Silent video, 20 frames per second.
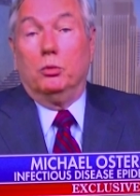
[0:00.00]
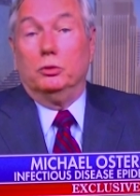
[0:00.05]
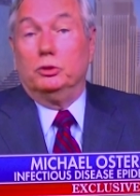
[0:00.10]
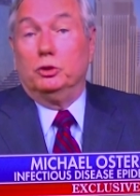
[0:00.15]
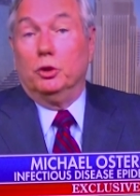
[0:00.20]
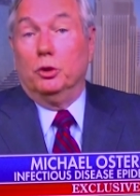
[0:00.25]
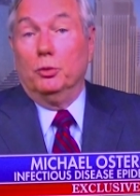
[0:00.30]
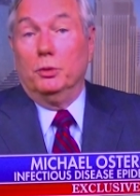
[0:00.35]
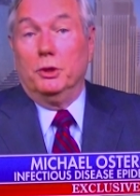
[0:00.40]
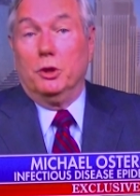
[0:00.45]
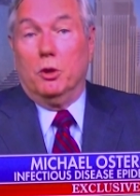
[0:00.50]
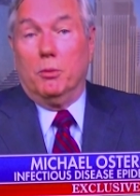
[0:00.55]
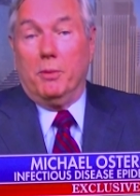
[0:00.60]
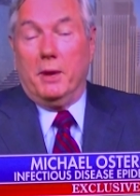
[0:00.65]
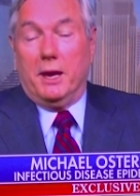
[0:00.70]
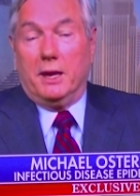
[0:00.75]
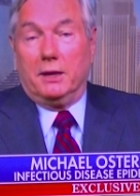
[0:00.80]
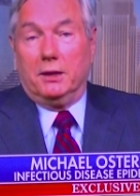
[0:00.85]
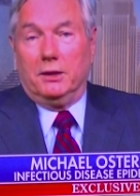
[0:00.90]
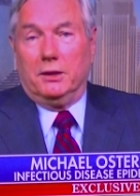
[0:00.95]
Should we
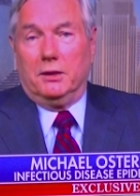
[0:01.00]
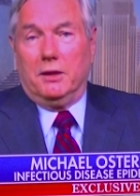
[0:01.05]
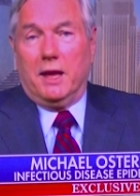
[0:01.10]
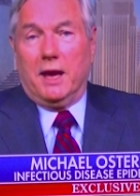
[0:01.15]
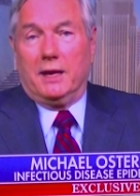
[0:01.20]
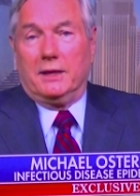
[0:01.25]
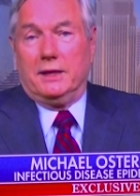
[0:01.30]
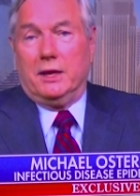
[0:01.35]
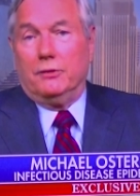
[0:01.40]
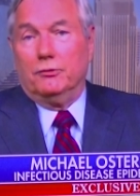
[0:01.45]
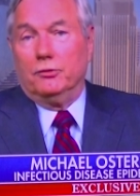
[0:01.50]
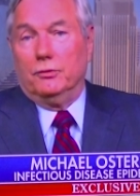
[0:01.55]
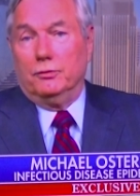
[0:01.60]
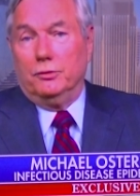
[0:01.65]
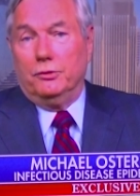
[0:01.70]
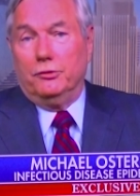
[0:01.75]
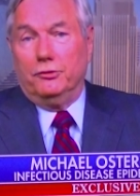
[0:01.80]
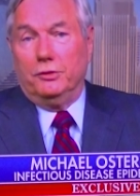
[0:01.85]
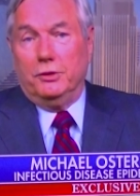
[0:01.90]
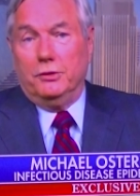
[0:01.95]
go back into lockdowns
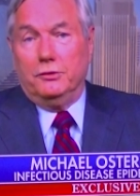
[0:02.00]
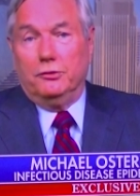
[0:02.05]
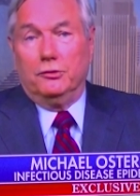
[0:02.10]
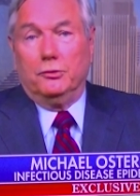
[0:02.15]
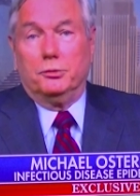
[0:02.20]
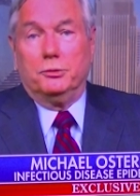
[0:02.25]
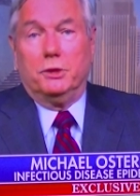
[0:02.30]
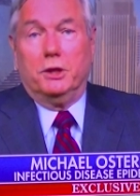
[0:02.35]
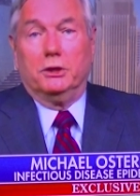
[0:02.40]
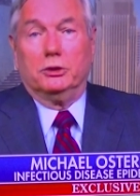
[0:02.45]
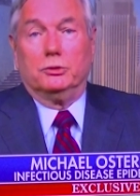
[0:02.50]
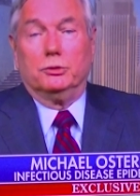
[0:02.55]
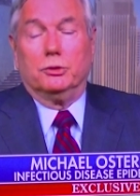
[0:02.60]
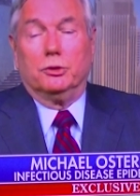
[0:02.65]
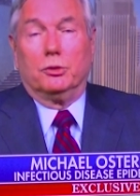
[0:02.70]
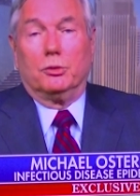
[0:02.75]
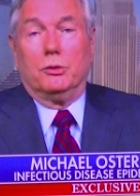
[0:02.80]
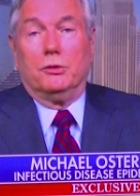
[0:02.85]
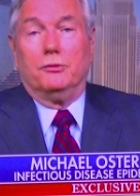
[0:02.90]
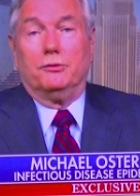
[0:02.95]
if we see these
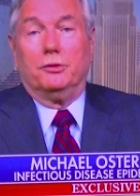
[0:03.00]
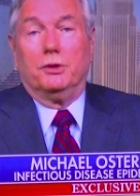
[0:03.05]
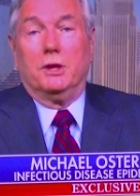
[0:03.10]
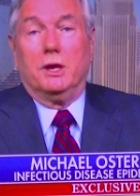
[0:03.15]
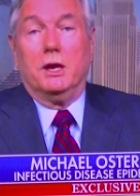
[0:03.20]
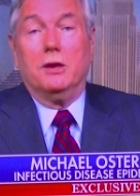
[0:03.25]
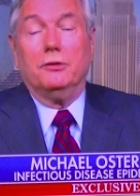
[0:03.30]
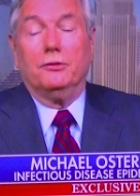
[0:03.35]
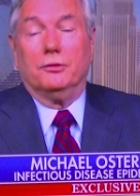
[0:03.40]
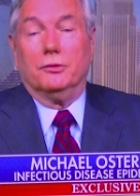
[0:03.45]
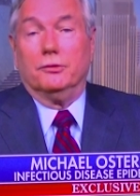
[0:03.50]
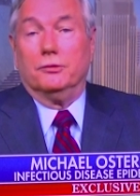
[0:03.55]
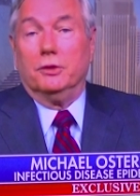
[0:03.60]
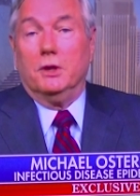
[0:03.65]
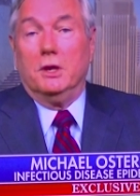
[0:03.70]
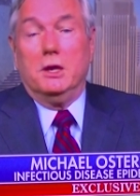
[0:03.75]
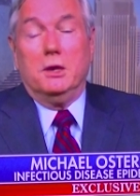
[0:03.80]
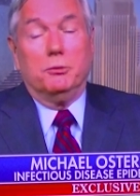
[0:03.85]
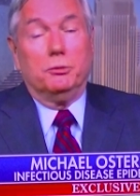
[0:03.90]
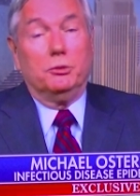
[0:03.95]
substantial increase in cases,